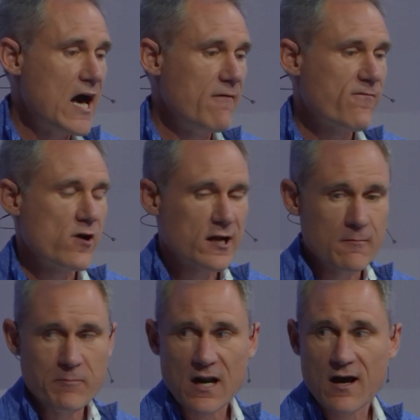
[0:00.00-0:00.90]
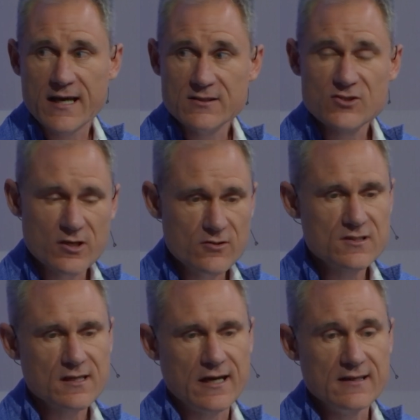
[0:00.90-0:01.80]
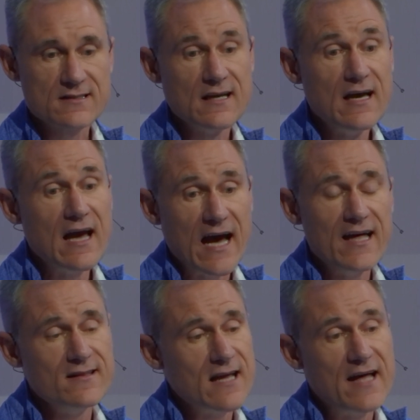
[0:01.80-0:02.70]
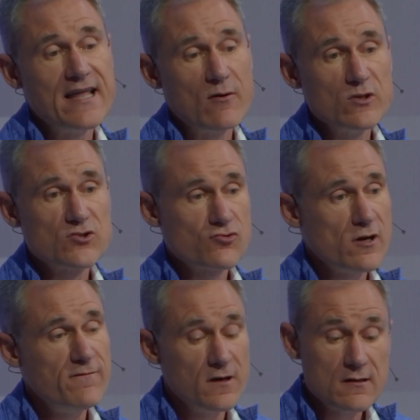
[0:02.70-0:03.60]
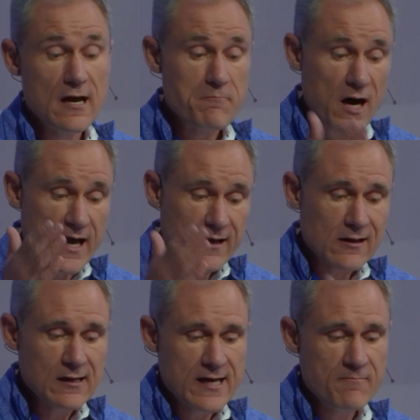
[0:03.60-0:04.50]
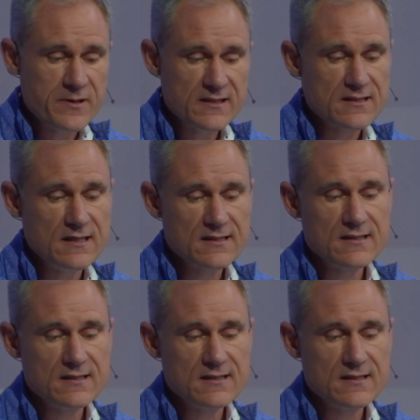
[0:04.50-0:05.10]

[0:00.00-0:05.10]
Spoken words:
for a compliance use case. And that was driven by a clear business